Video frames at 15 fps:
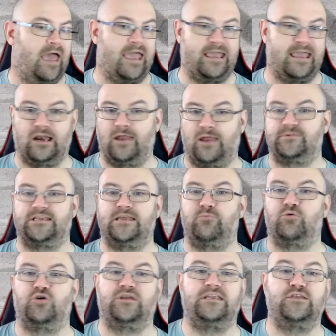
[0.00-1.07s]
A clumsily
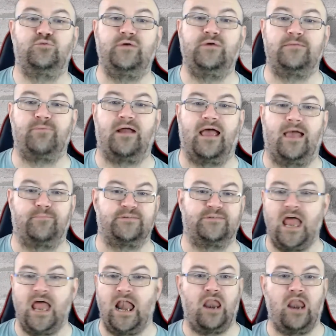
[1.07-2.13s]
worded tweet,
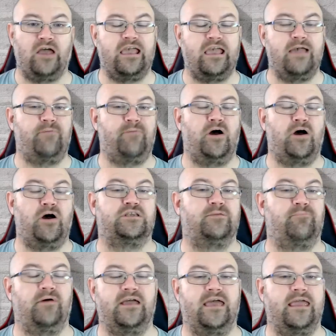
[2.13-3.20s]
perhaps. Liking a
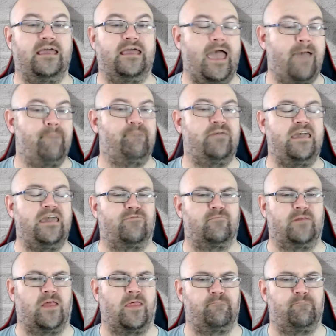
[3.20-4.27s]
post by a MP
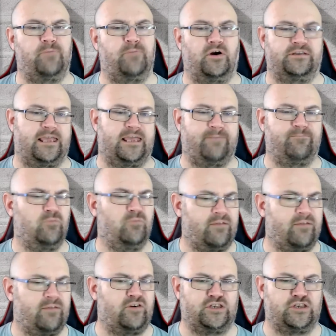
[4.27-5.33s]
from another party.
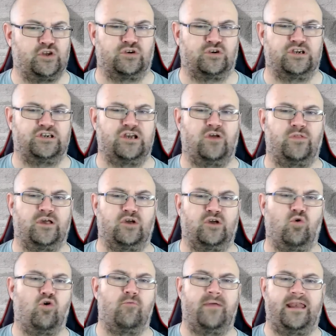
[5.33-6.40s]
Whatever it took to show that
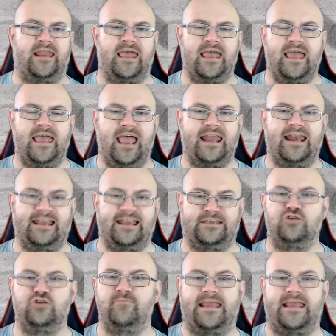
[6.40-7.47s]
Corbyn had let
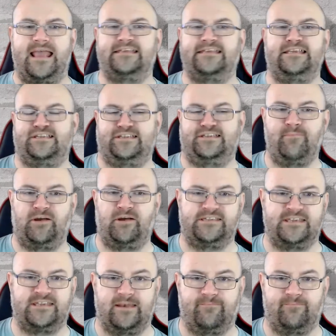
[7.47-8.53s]
too many anti
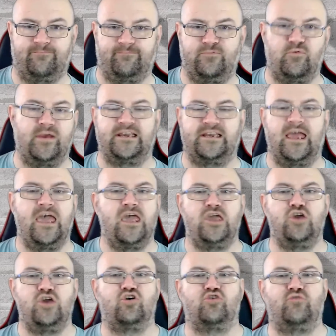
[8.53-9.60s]
Semites in. For which
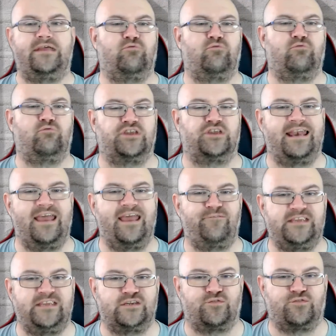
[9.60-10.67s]
you can read rotten
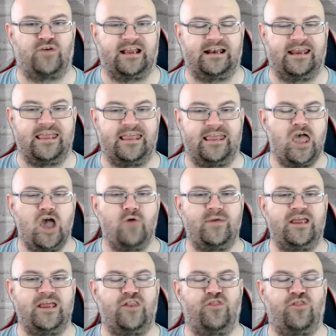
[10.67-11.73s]
lefties, frankly,
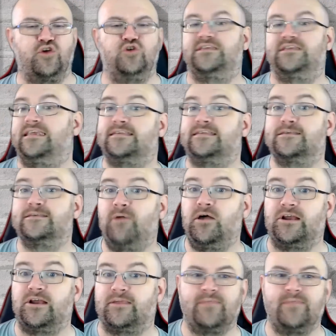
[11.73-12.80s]
who he enthused and
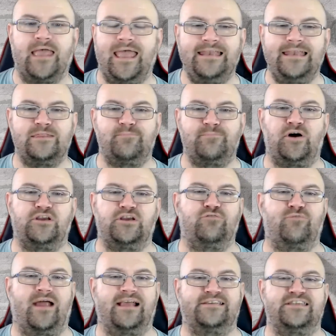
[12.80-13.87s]
inspired into the
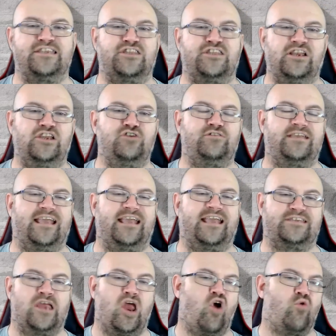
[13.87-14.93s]
party ranks and diluting
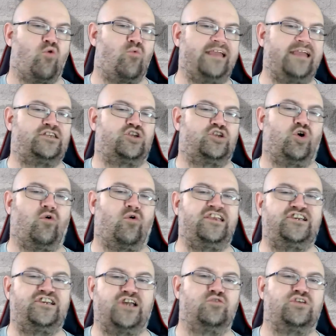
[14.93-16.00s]
its red
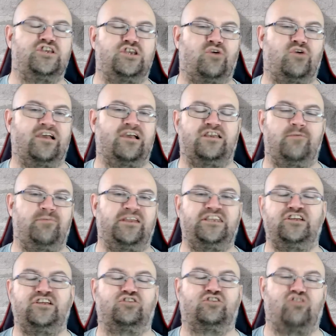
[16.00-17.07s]
Tory chosen direction of
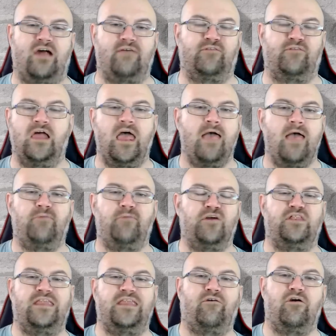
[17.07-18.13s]
political travel by
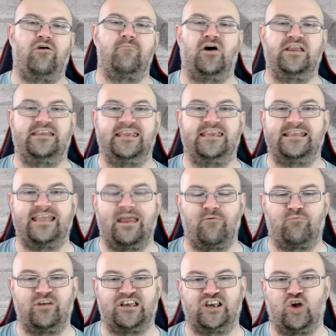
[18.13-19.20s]
the narrow minded, get
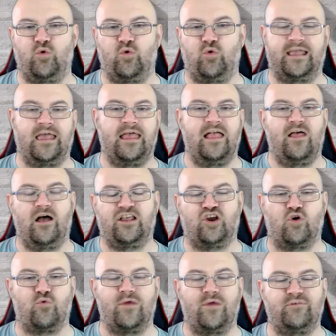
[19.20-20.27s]
rich quick
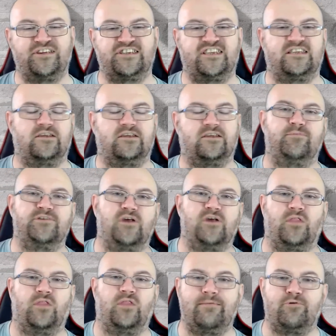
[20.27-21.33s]
careerist types
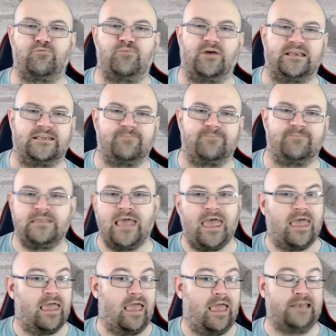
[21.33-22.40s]
on the Labour right.
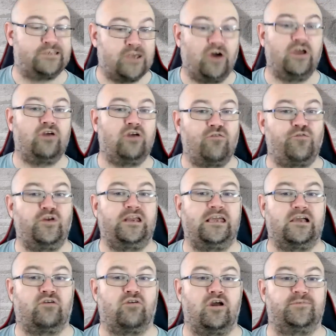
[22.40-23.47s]
Entire
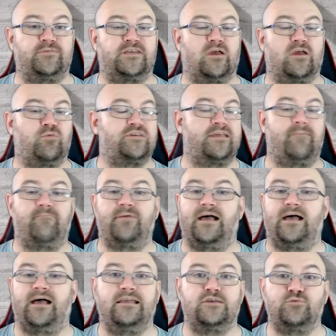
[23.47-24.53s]
affiliate groups were sent
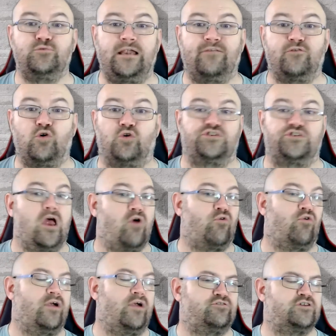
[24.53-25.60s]
packing as well, of course,
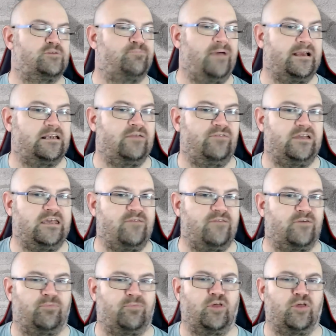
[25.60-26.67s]
retrospectively,
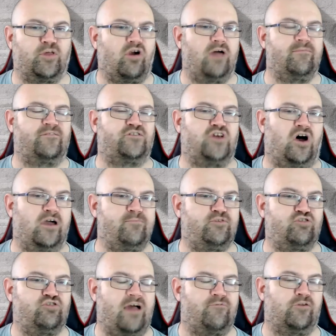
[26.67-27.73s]
even the crime of time
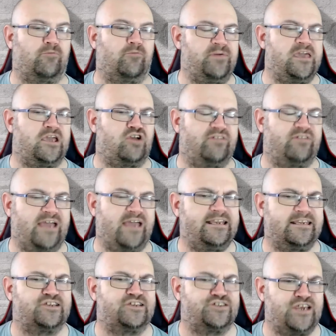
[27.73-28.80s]
travel being
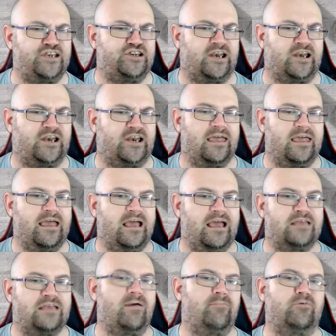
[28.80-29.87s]
created essentially
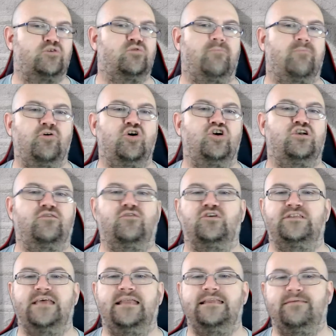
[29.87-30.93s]
as members were purged for
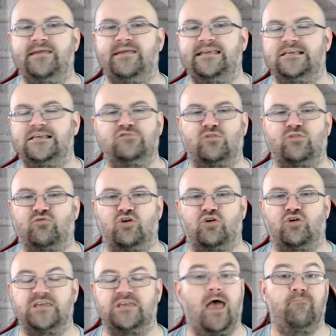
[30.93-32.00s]
attending meetings with
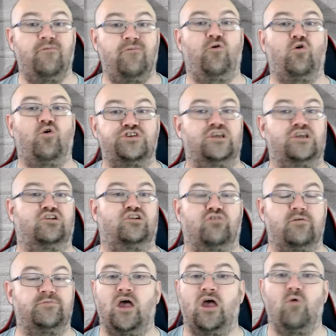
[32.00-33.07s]
groups before such
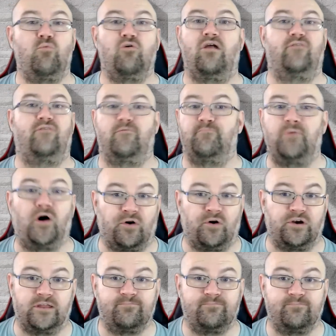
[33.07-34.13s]
groups were ever
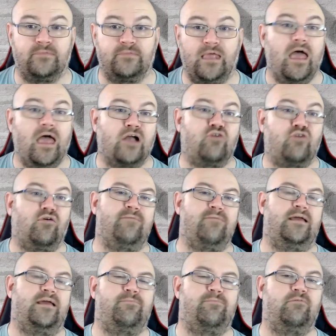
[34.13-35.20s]
barred. A great
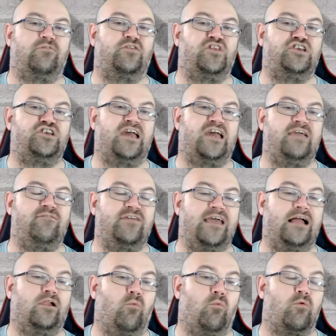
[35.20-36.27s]
many people from the
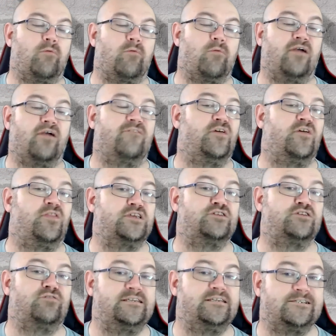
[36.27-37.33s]
JVL were barred for
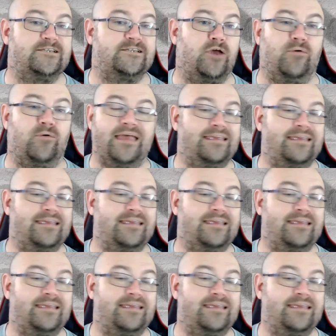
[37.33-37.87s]
this reason too,